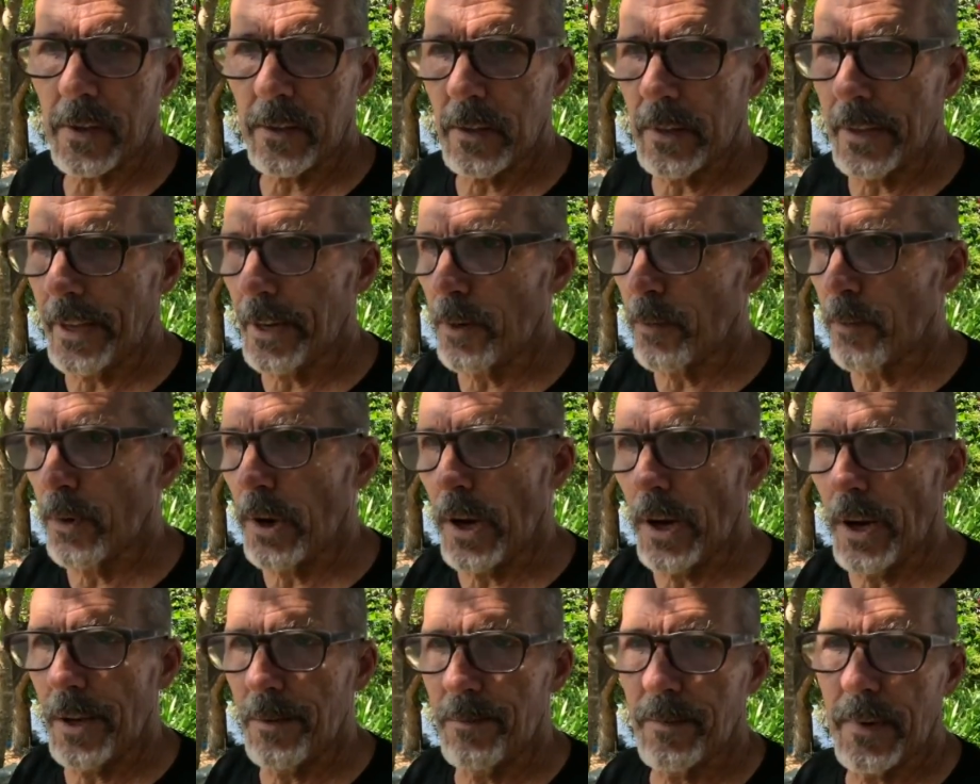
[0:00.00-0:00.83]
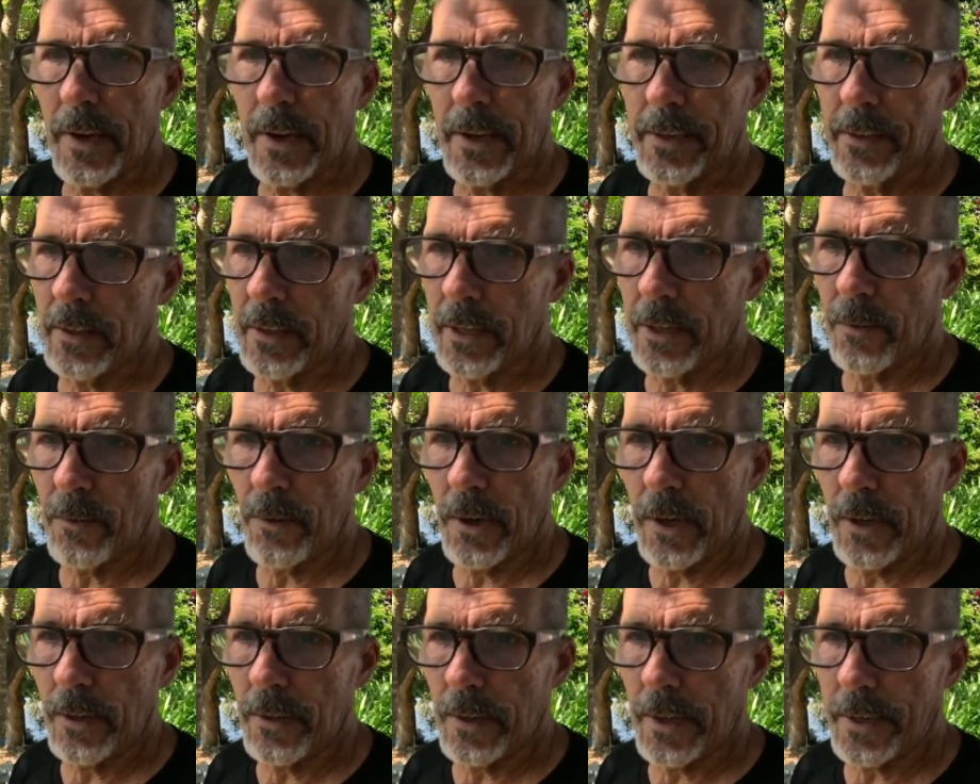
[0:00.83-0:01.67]
you let it run, man. You let it
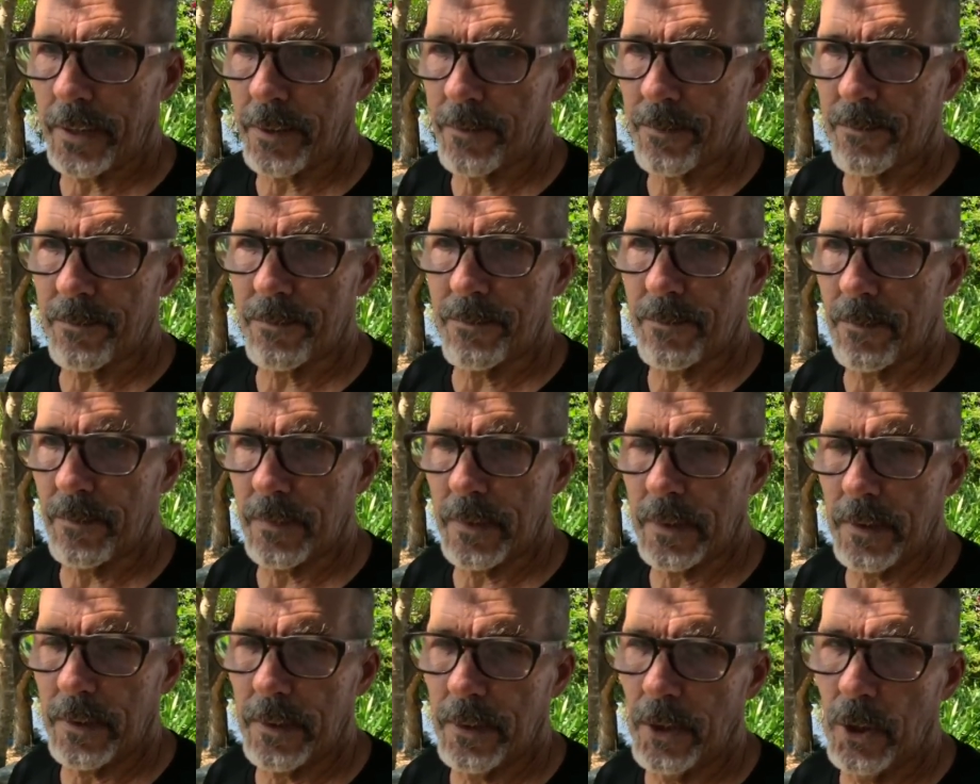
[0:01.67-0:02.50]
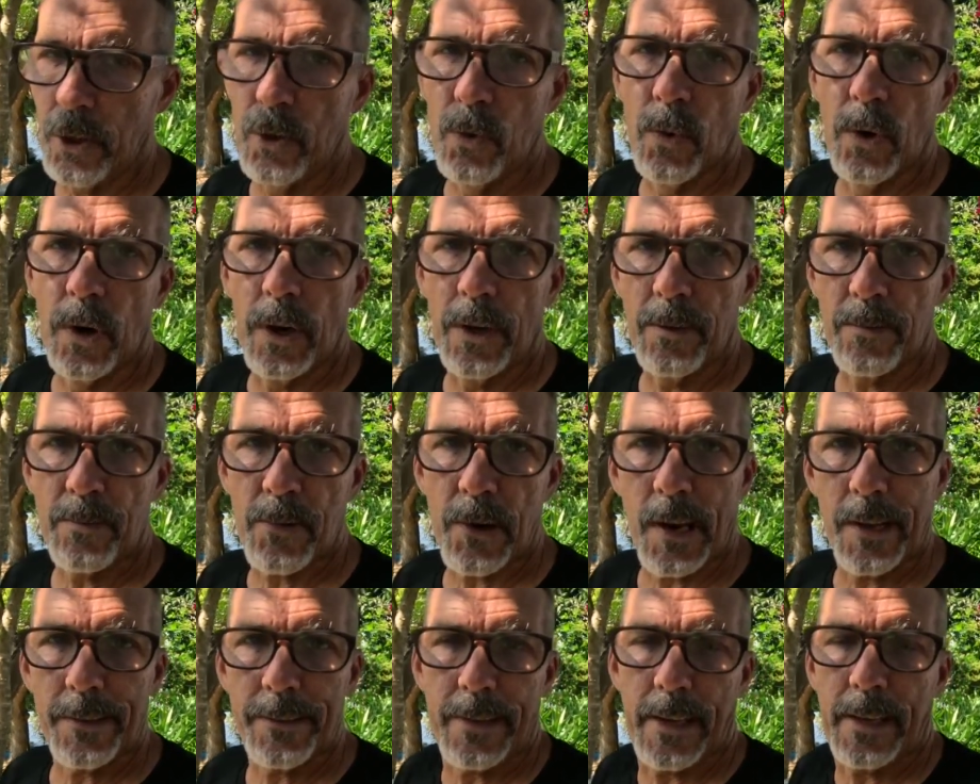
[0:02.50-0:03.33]
run like the new one,
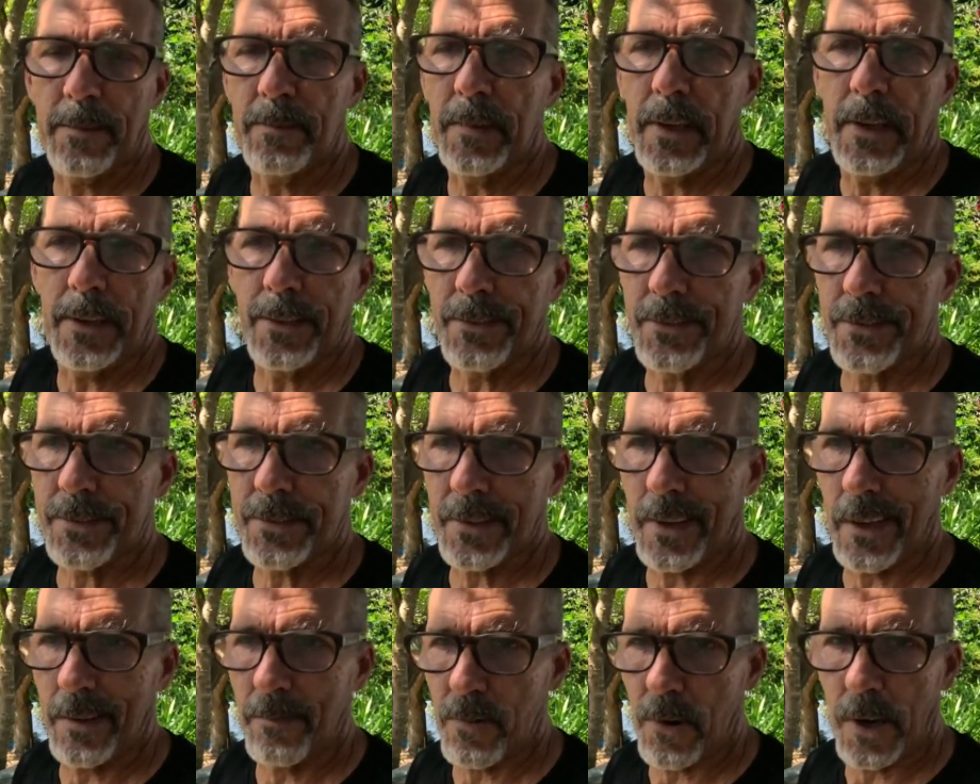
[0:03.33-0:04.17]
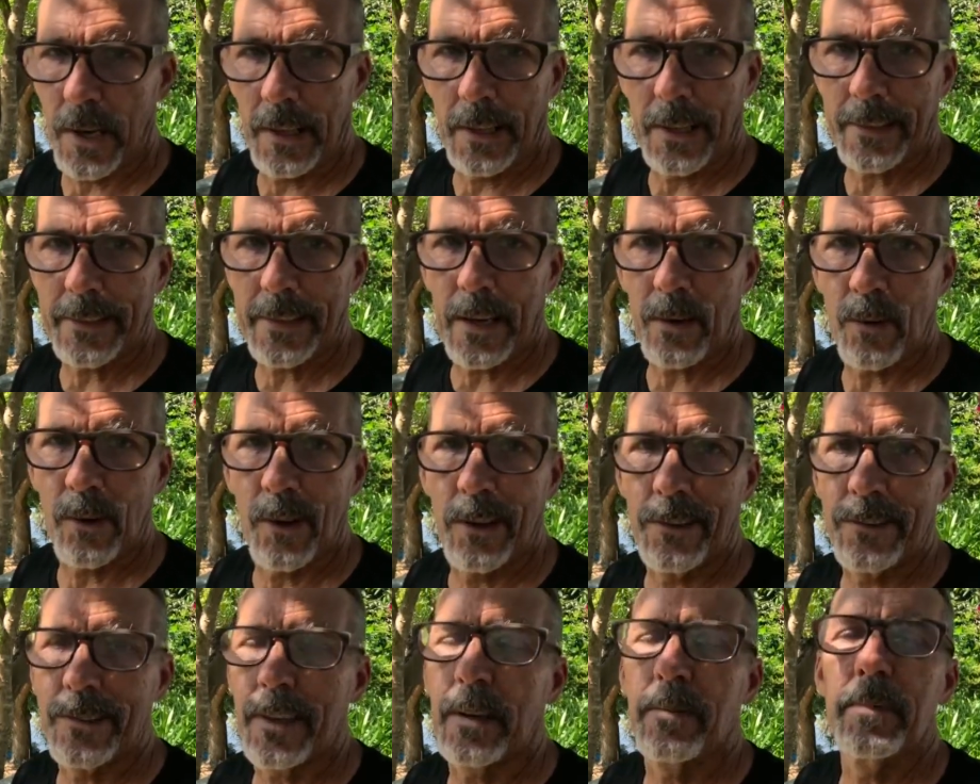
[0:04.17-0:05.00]
probably 10 minutes. I'd probably let that
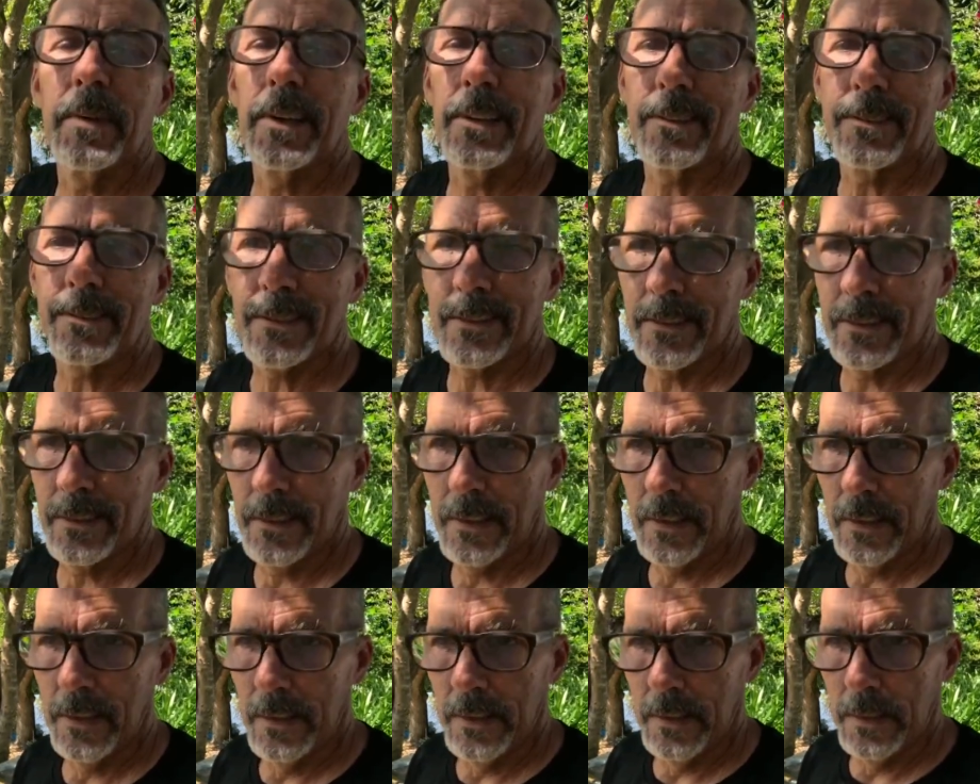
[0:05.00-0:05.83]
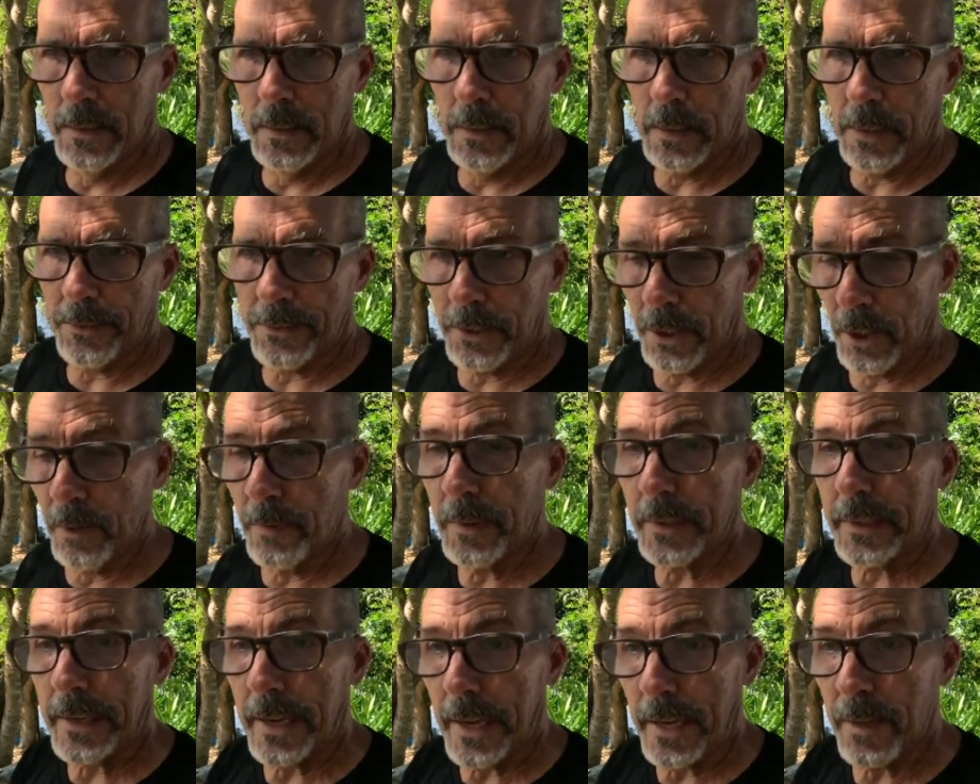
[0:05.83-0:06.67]
run 10 minutes until
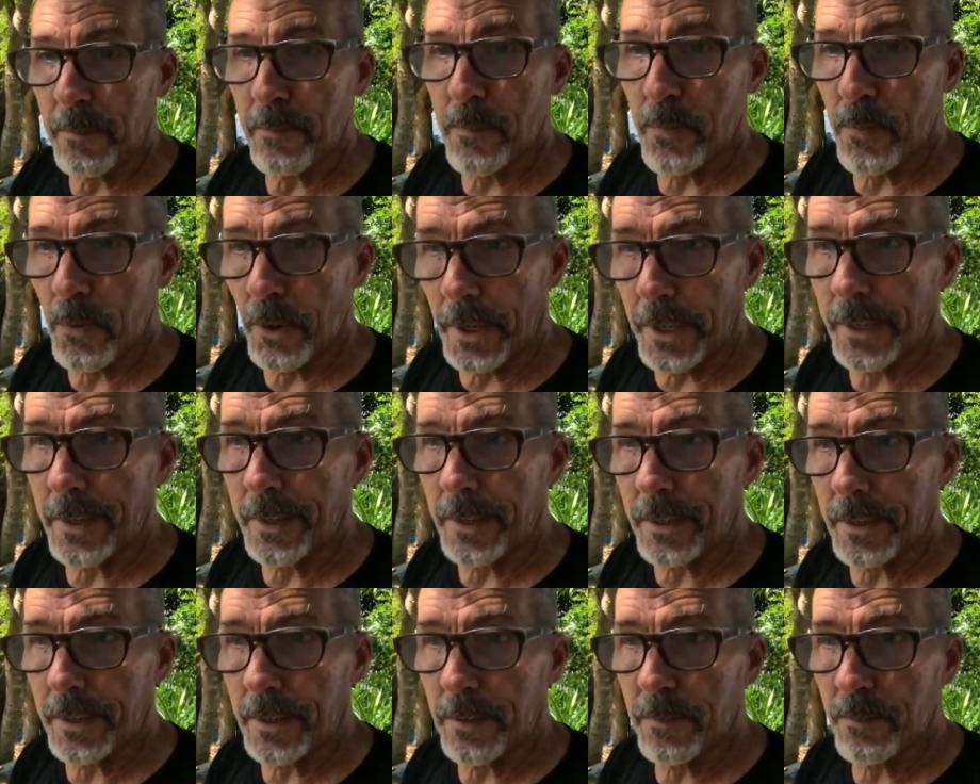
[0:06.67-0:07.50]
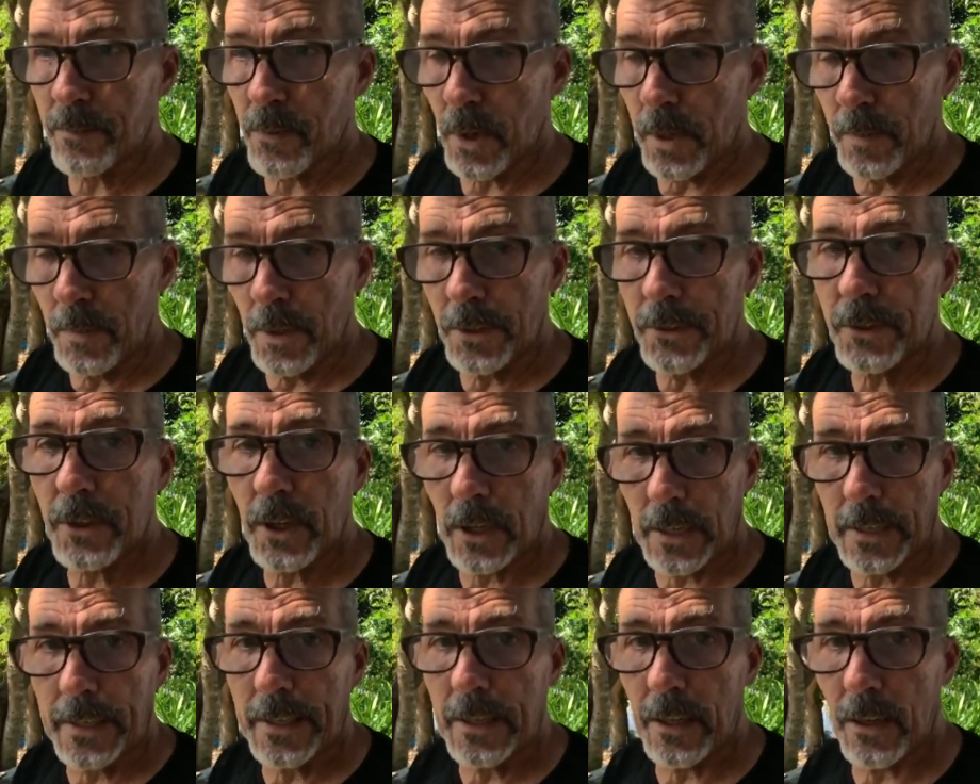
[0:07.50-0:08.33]
it became pretty much
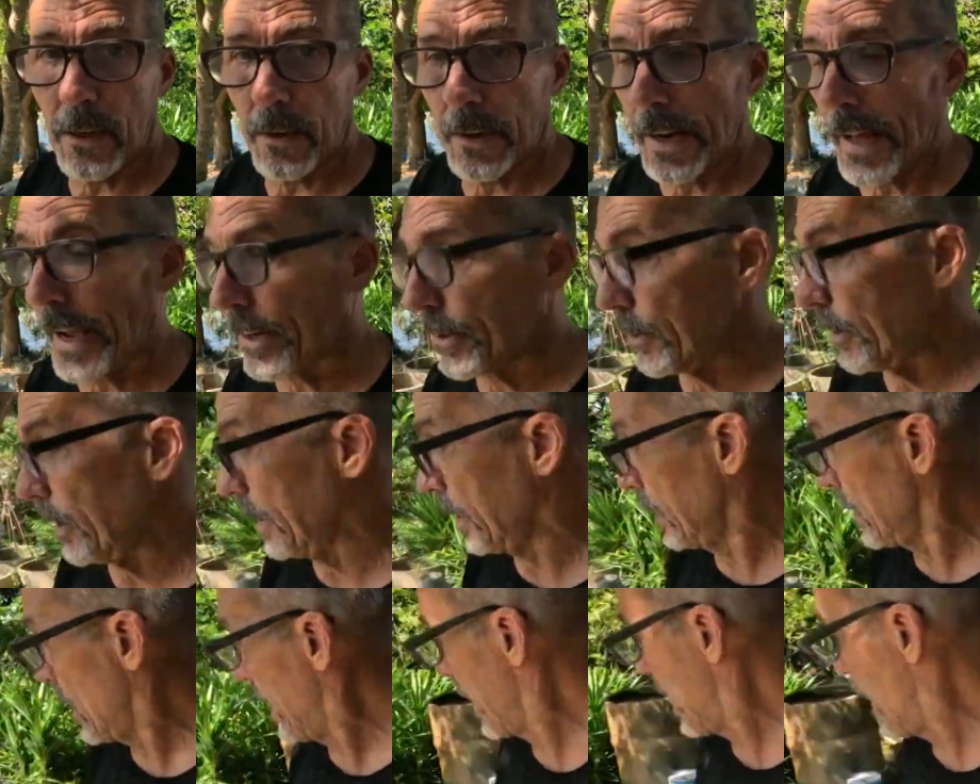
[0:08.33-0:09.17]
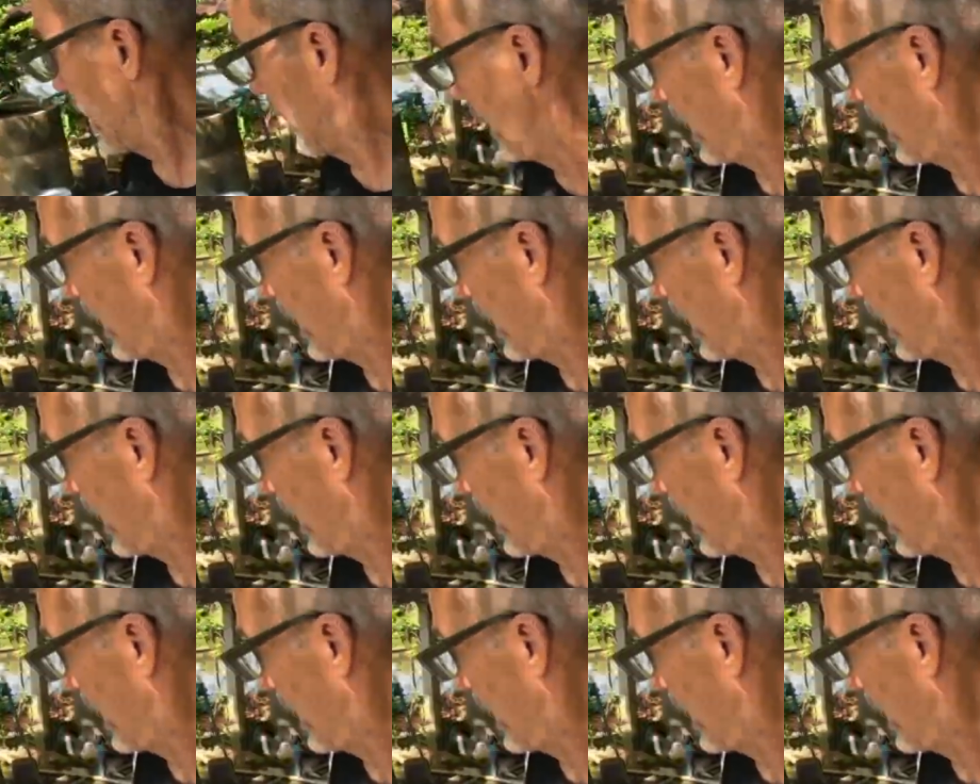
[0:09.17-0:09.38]
clear. It actually, I